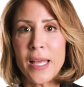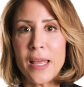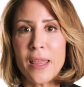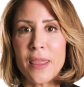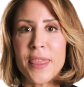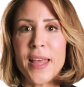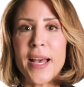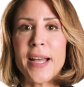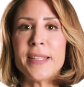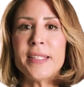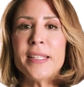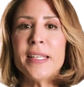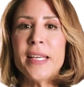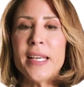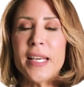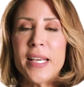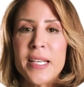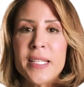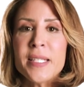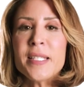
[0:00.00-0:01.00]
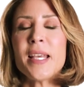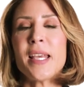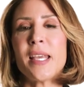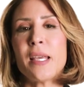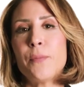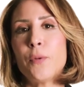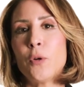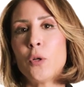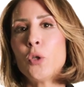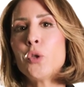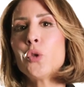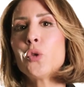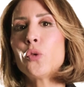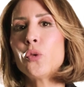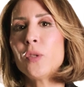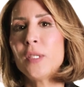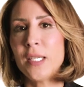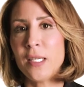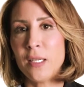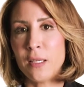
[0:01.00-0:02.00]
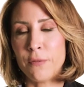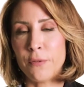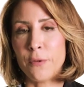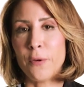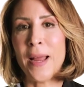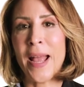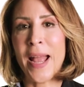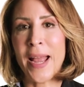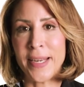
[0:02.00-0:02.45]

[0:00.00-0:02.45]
that is able to deliver